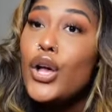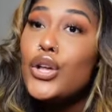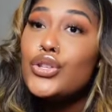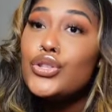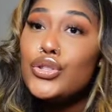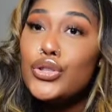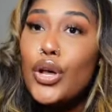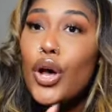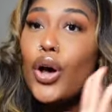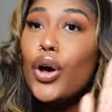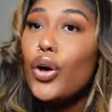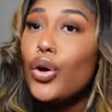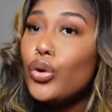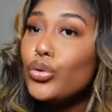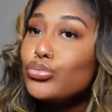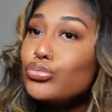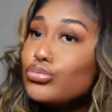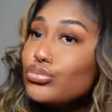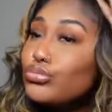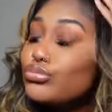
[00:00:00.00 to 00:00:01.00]

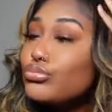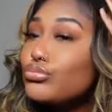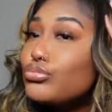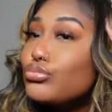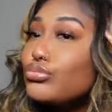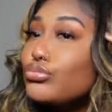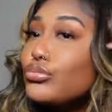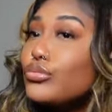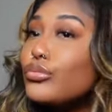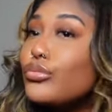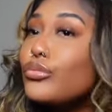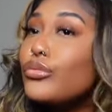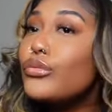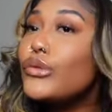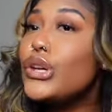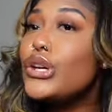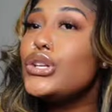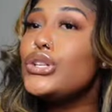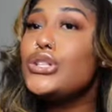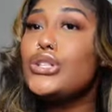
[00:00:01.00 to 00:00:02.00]
So
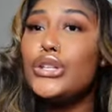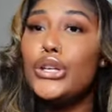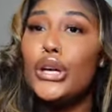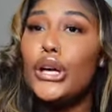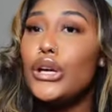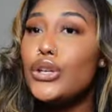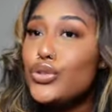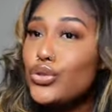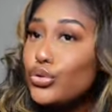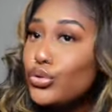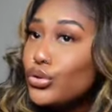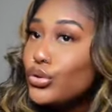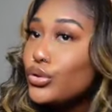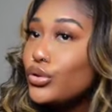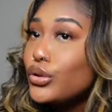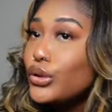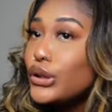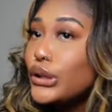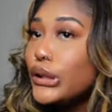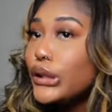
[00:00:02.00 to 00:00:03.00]
she had your
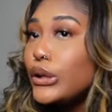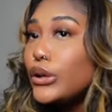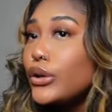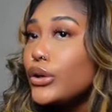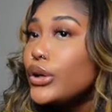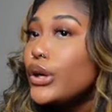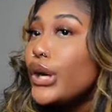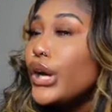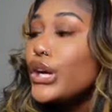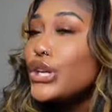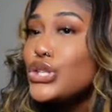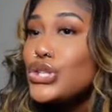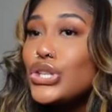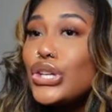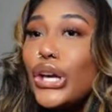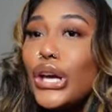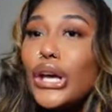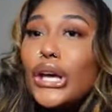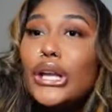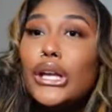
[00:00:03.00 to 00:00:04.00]
girl in there
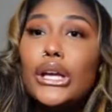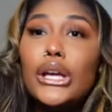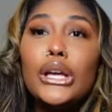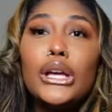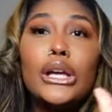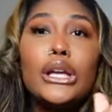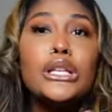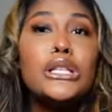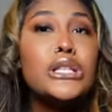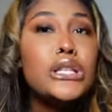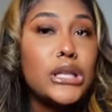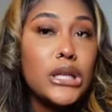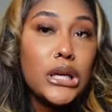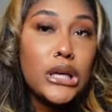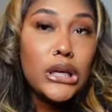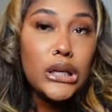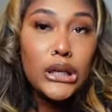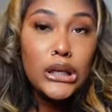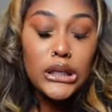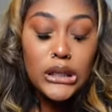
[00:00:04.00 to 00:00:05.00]
educated and
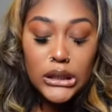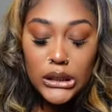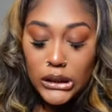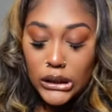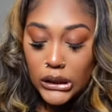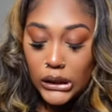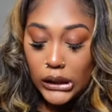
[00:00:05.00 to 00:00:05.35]
slayed.